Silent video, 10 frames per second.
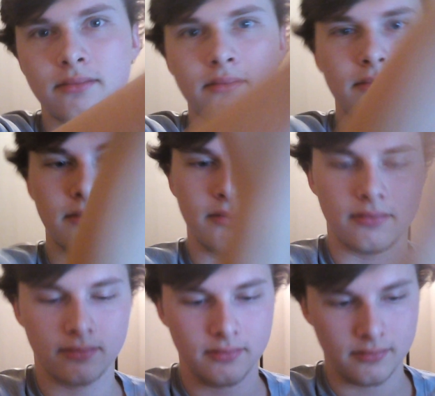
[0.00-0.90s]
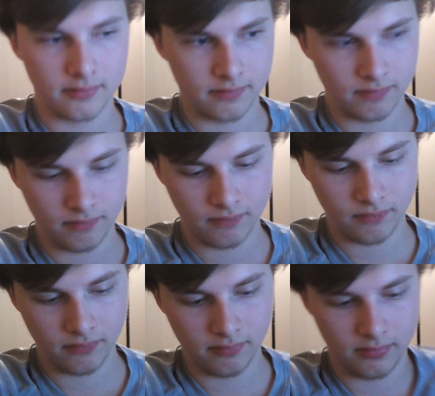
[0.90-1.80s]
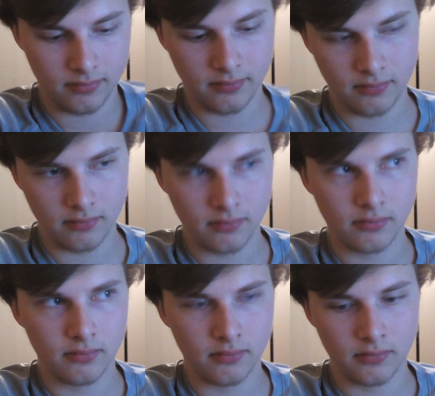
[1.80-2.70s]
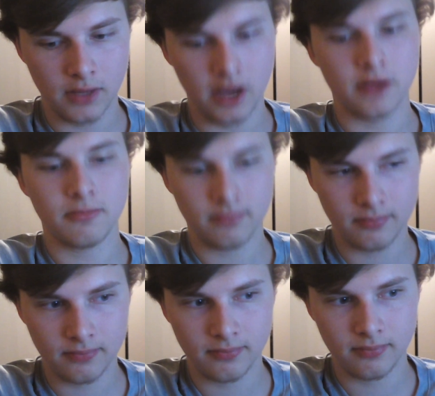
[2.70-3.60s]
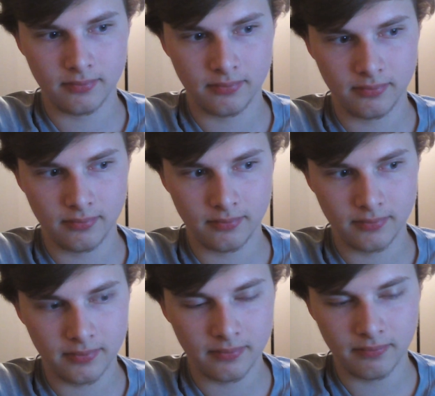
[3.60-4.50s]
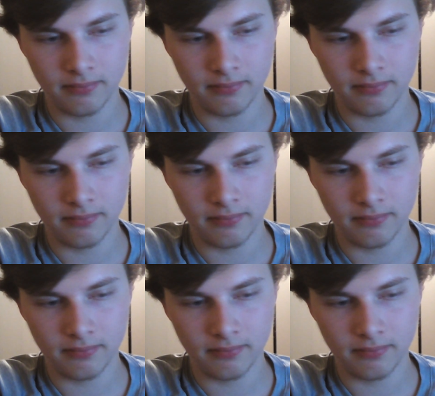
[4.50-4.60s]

(no one is talking)